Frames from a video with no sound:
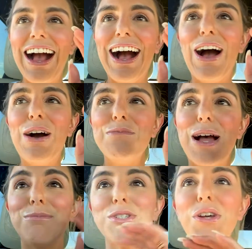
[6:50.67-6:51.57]

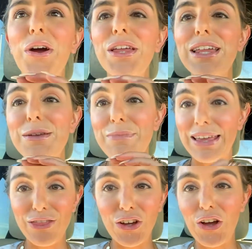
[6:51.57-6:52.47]
I'm sorry that I'm
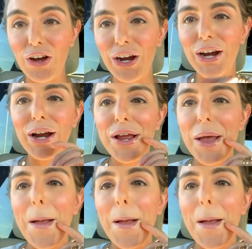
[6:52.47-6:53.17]
in the car,